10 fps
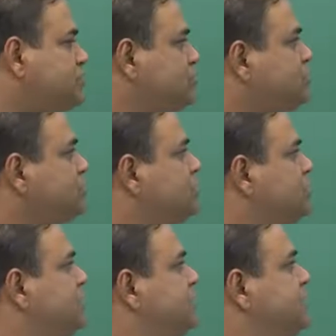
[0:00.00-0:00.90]
to
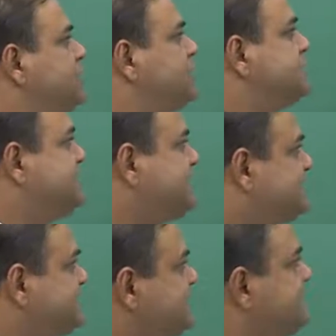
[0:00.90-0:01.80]

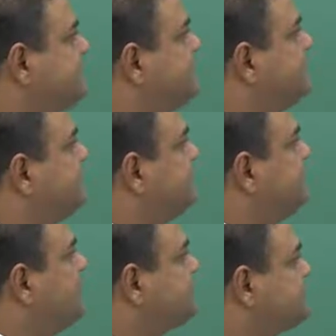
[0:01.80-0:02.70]
dictate
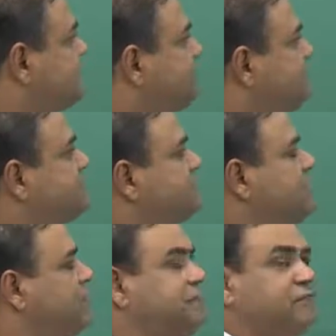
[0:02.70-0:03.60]
a stability
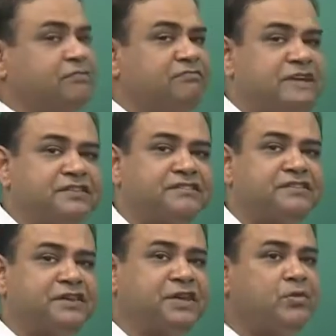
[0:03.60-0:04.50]
of different phases
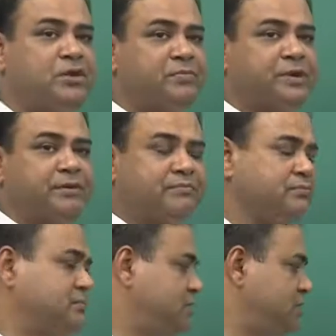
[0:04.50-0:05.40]
in equilibrium,
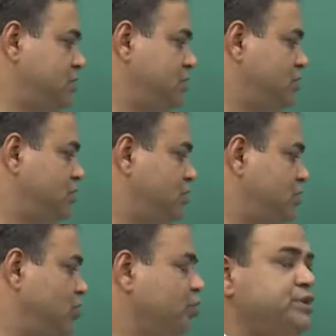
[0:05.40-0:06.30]

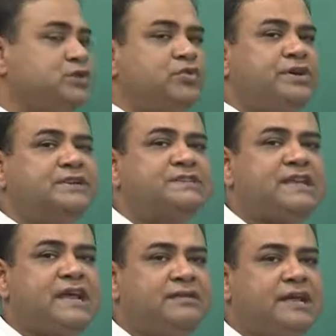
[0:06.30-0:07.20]
we need to
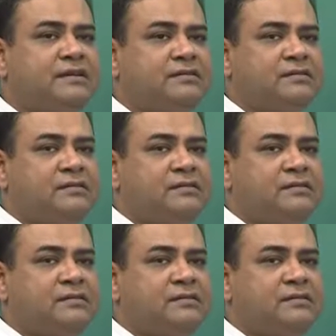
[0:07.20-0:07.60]
understand that